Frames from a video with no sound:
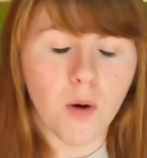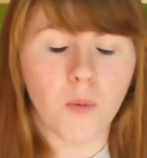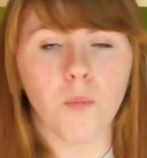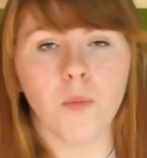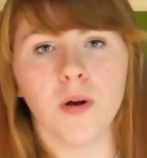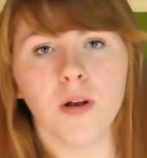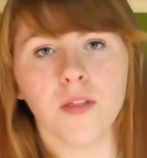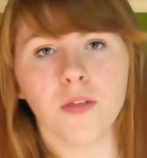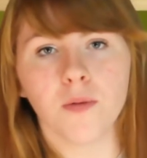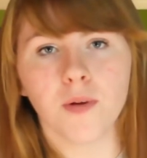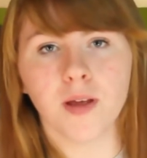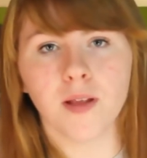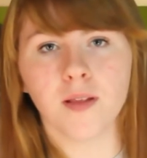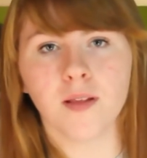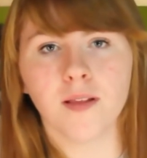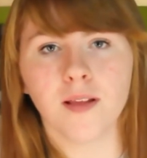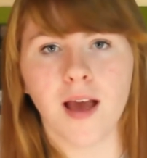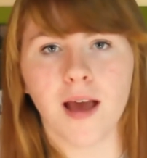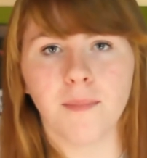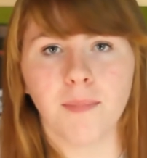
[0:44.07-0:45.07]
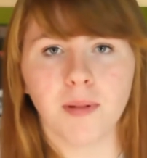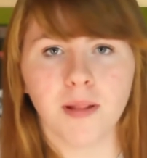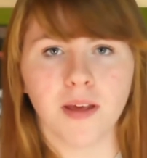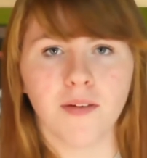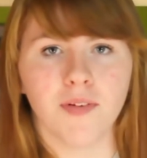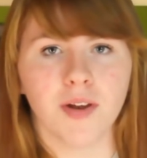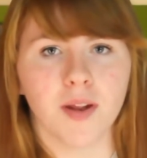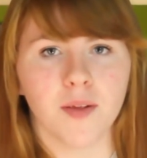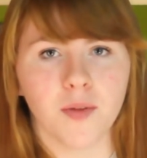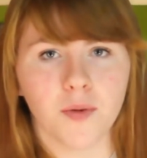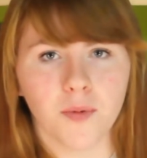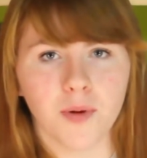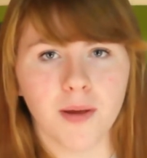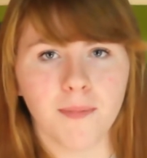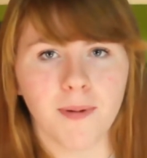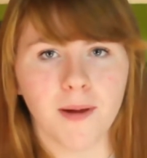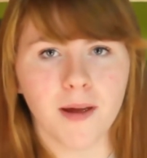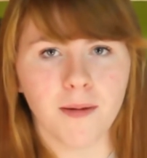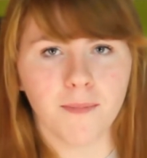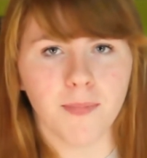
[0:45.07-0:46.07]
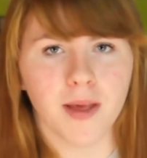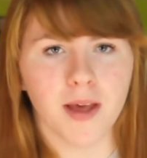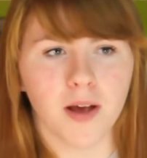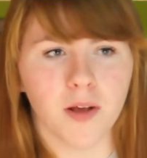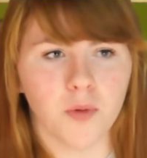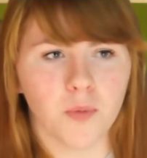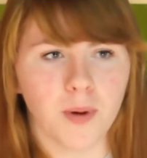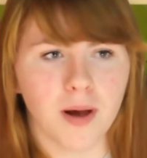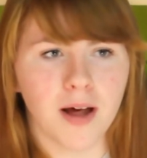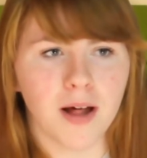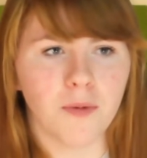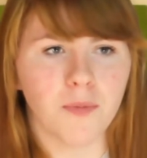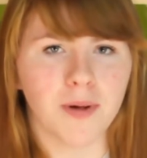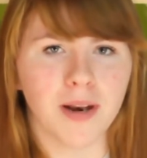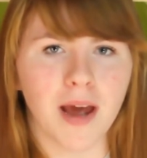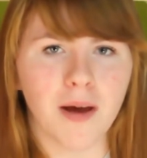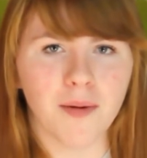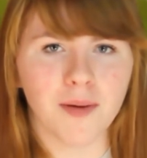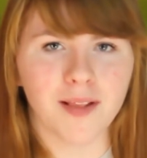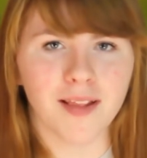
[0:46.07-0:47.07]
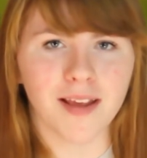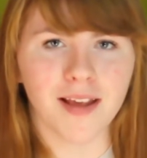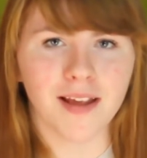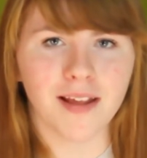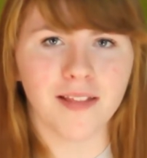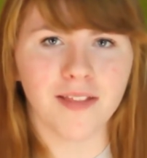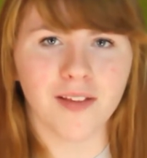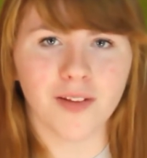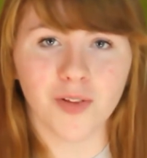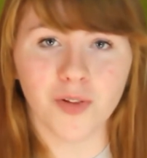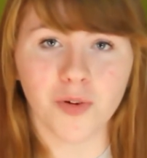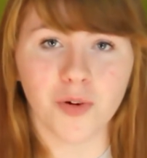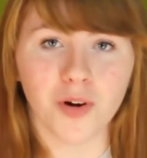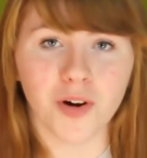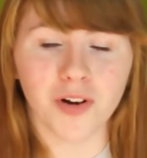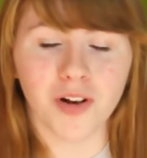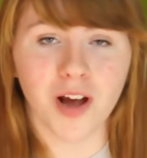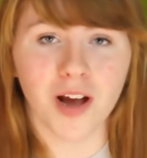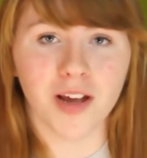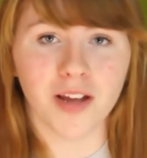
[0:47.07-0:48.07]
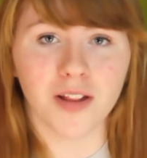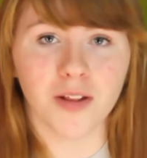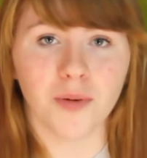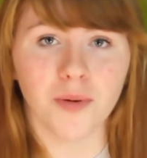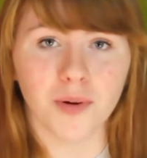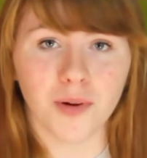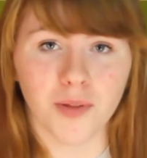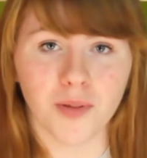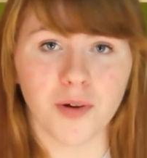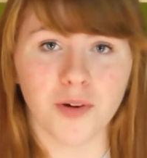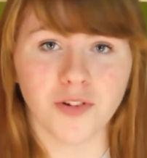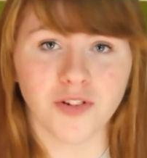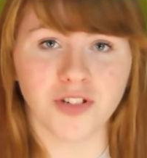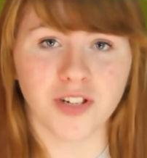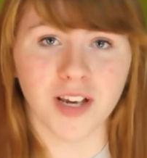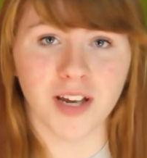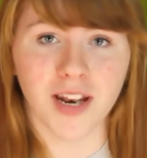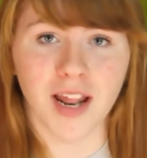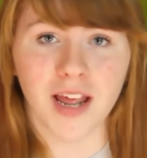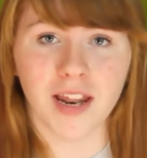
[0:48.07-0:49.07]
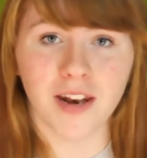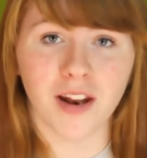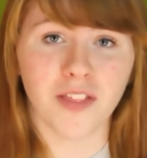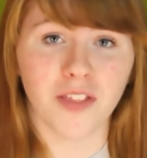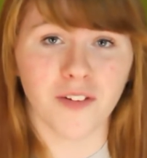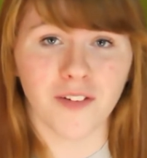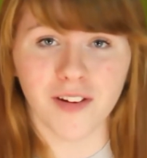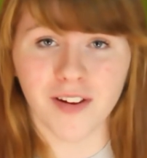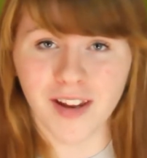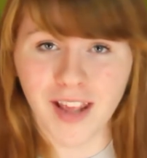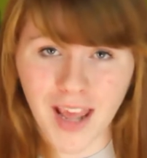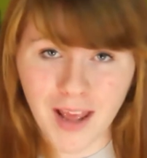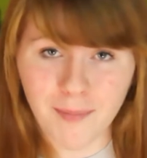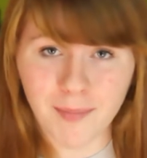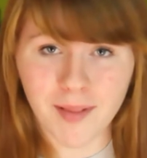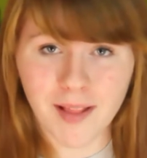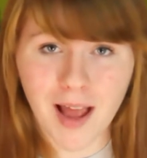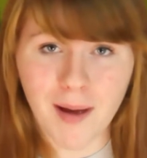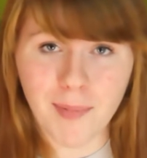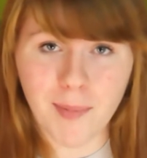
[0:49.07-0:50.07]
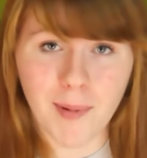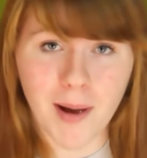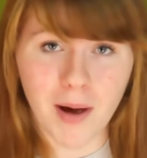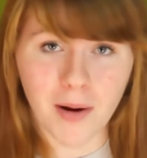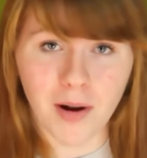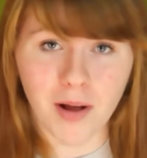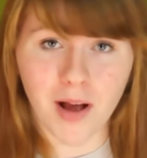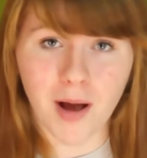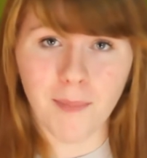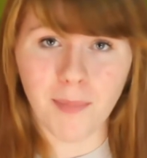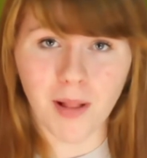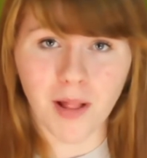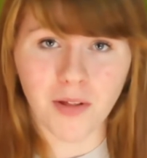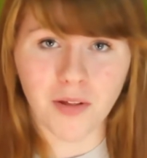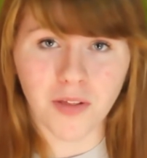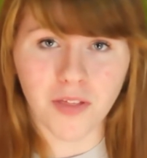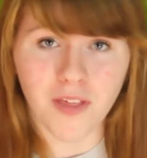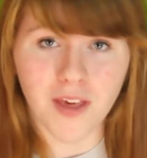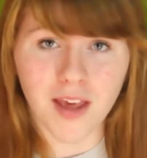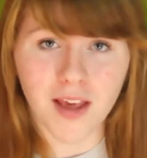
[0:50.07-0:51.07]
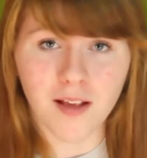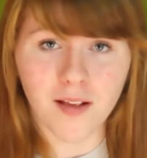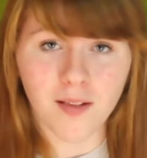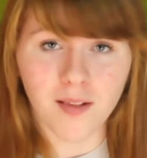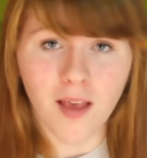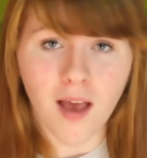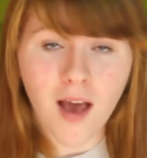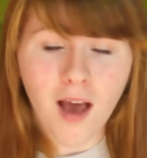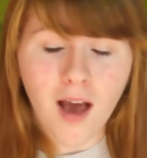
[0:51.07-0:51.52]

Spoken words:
One of the reasons I believe it is a reprint because, well, when I was in the store talking to an associate at another GameStop about a couple other things,